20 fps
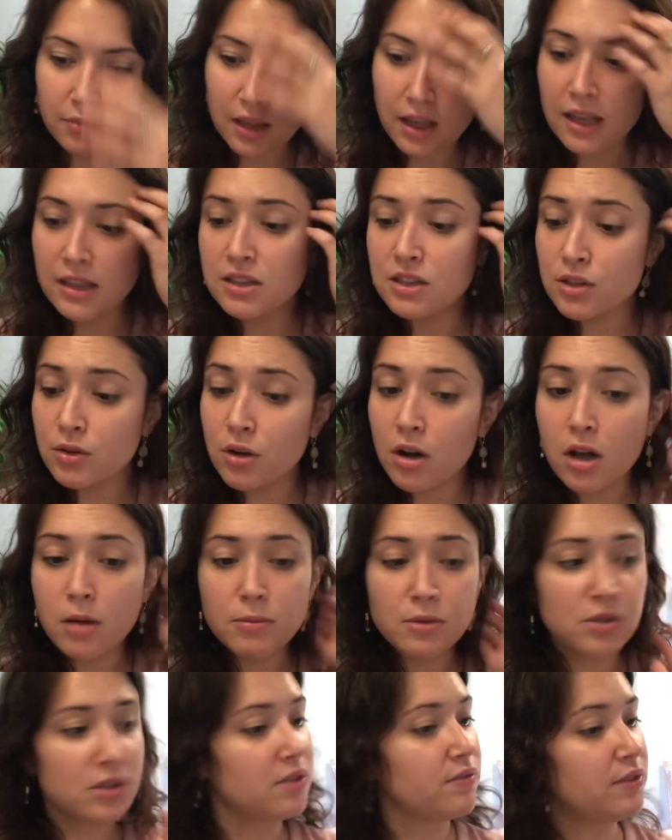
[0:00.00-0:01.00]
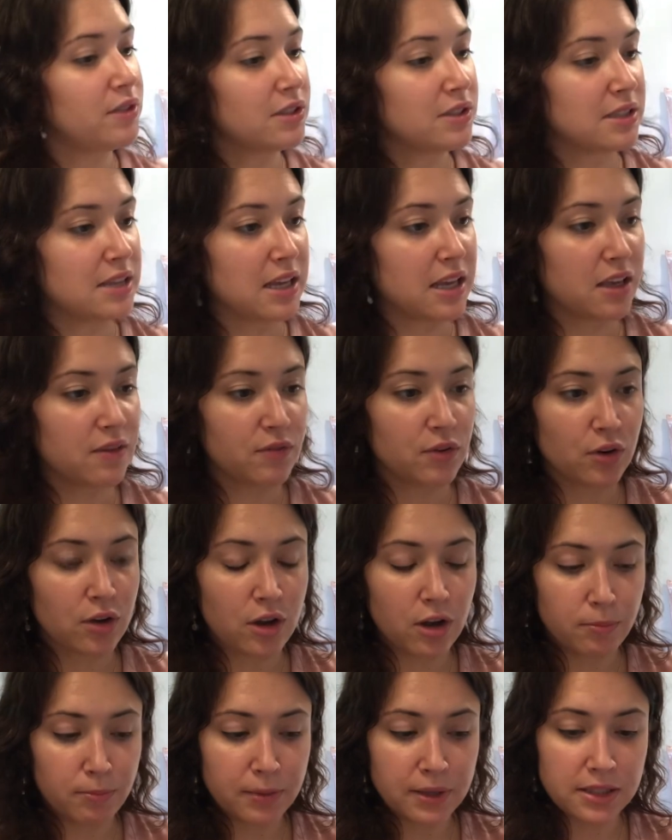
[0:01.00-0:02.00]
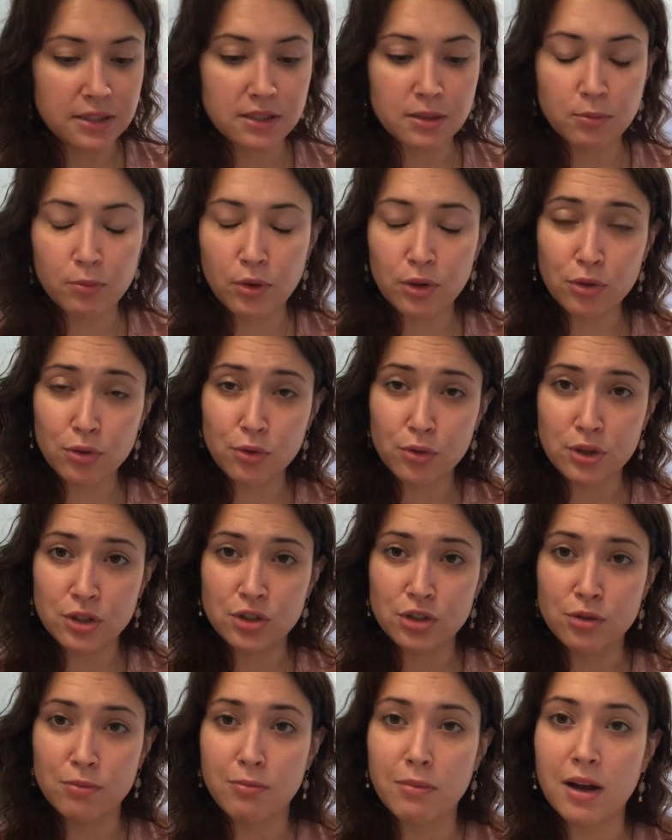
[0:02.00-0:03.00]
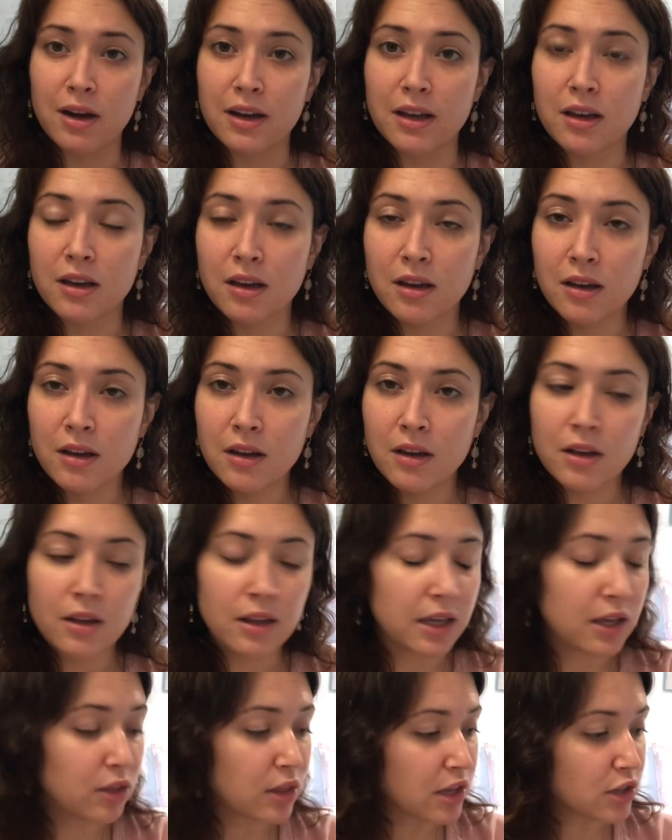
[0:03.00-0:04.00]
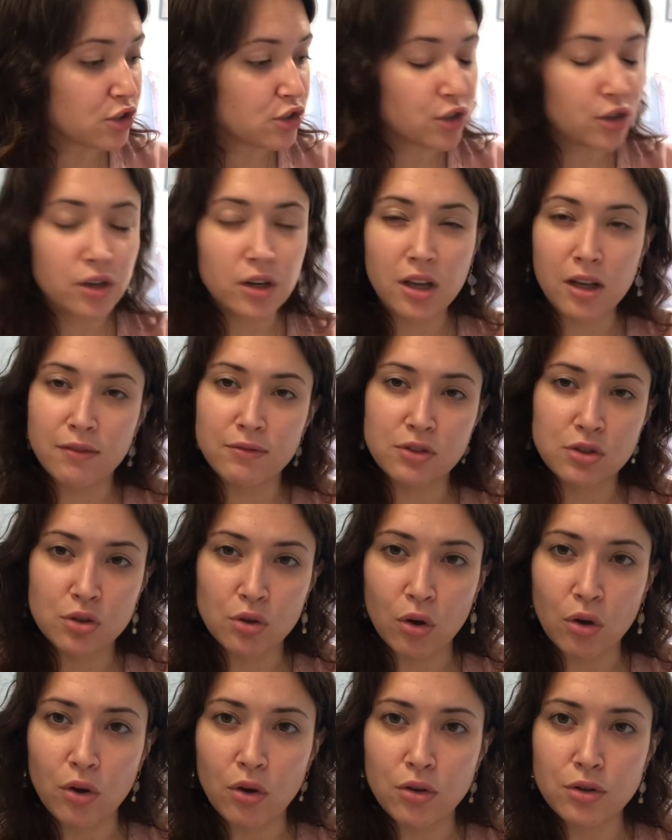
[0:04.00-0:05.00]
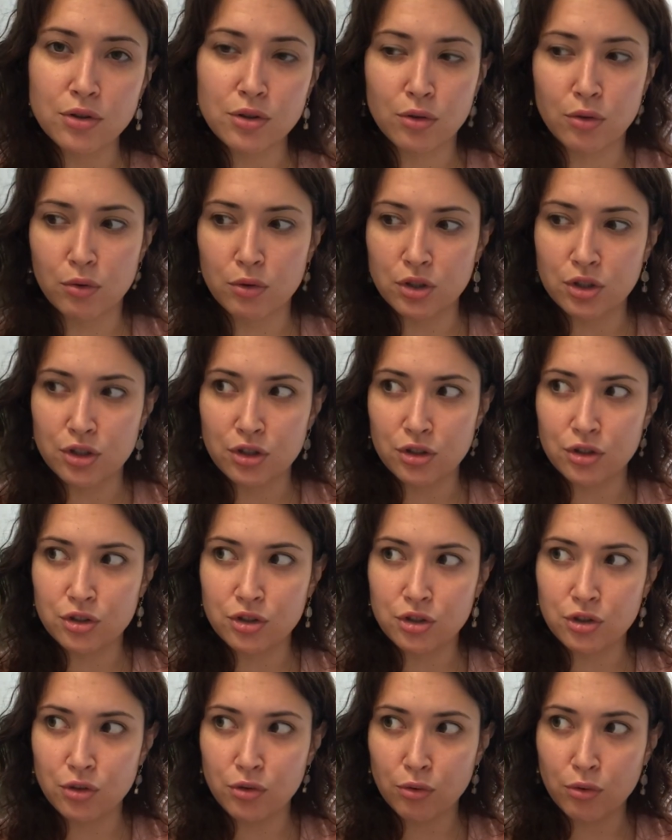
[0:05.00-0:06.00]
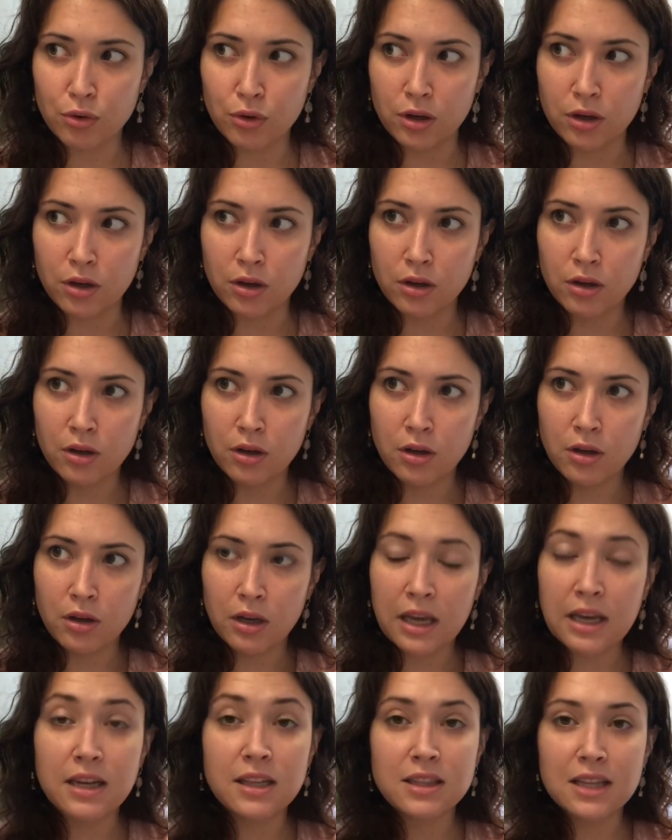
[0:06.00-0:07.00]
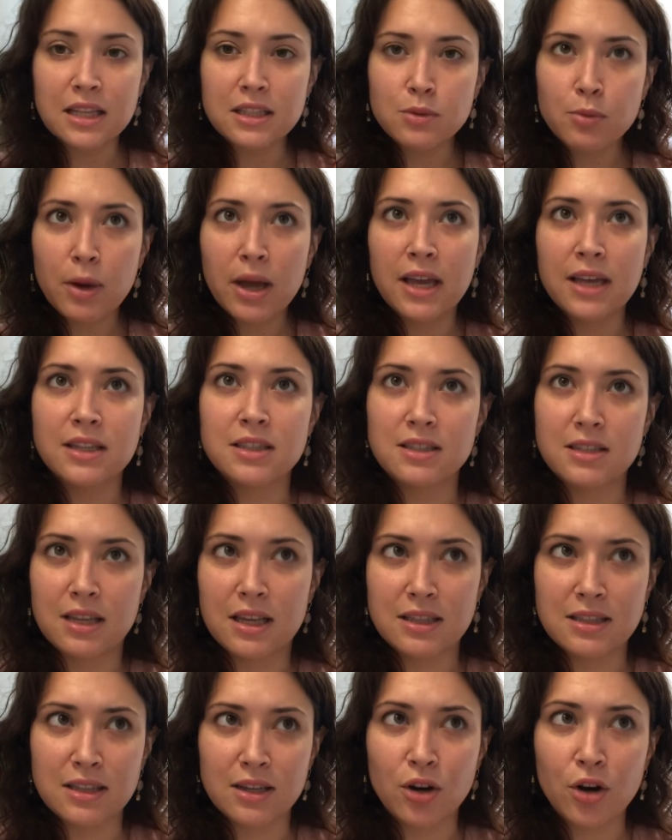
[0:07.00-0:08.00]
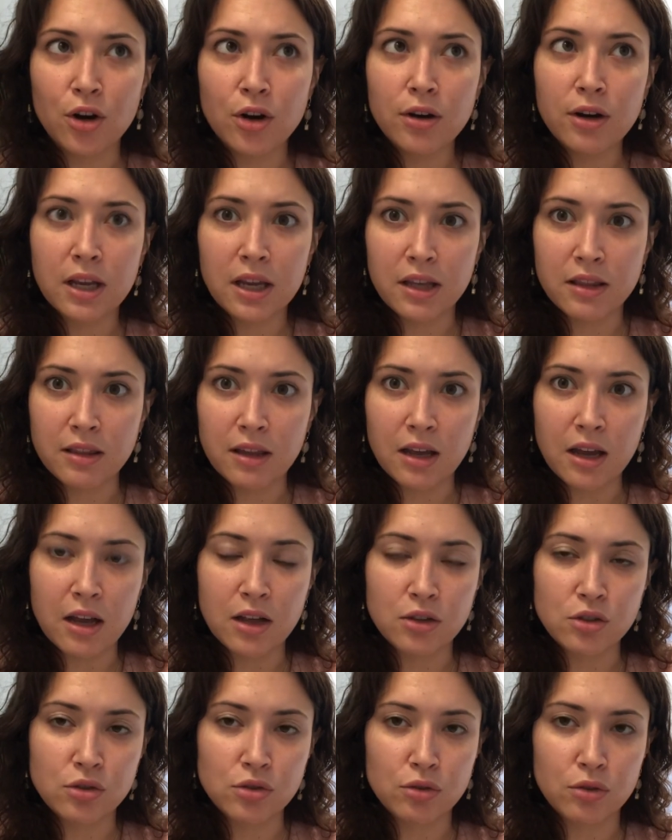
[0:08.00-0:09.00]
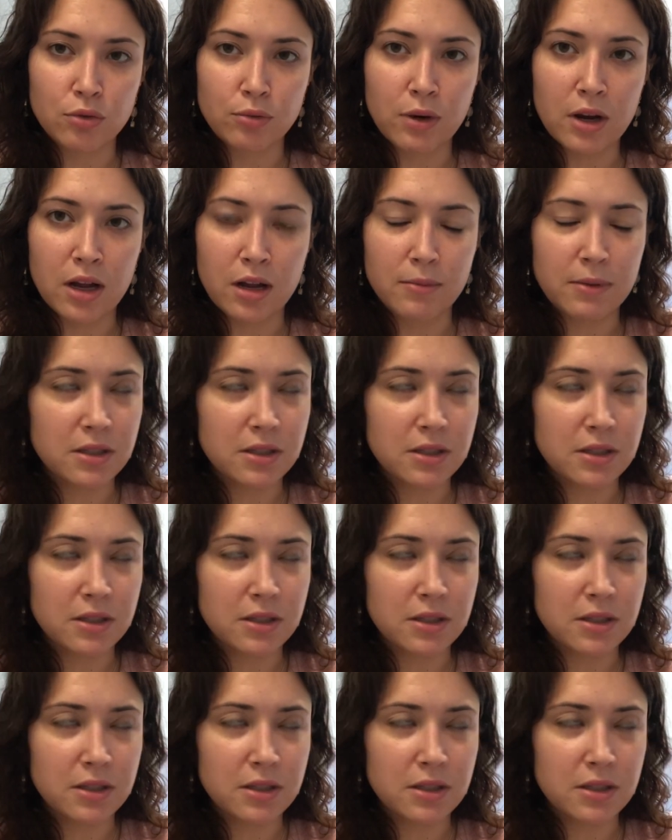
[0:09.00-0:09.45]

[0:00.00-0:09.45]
And so it almost feels like if you're helping someone through a shamanic, like that journey of souls, through a, sh through a, and it, that's why it's it's occurring in the astral realm.